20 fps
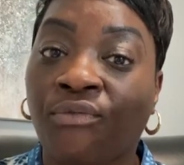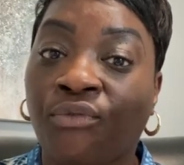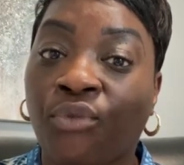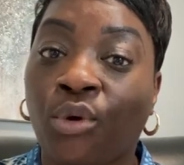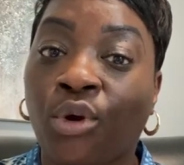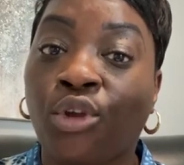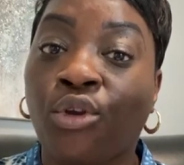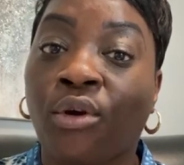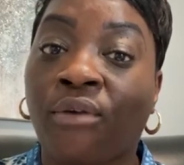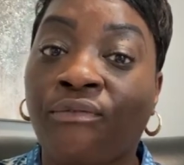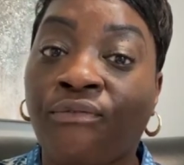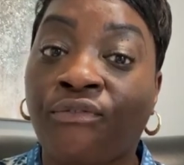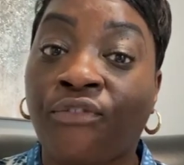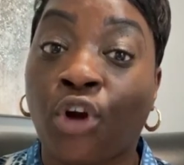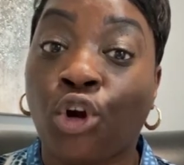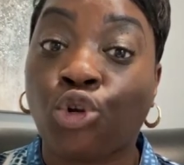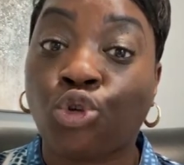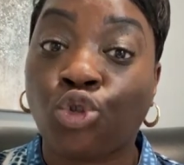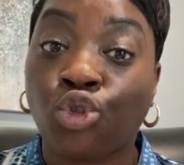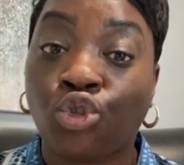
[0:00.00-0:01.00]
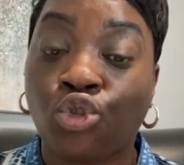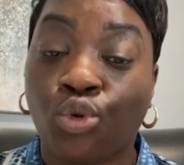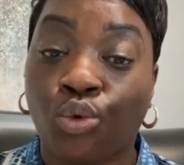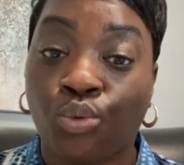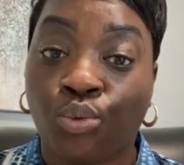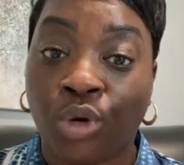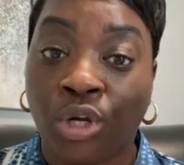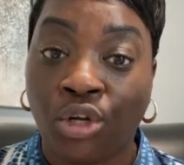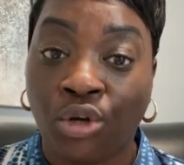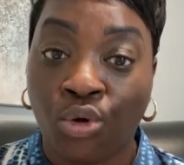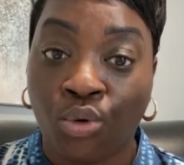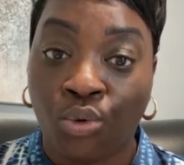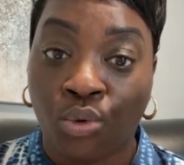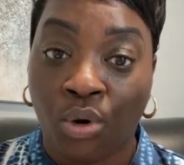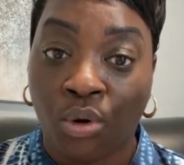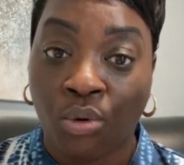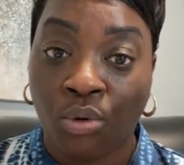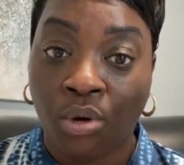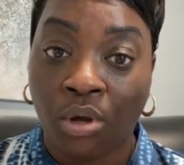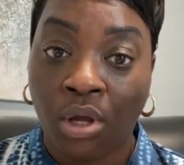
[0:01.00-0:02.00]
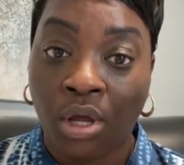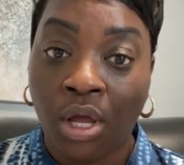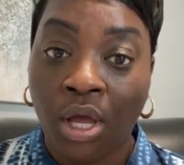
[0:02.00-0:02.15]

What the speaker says: for your first renewal.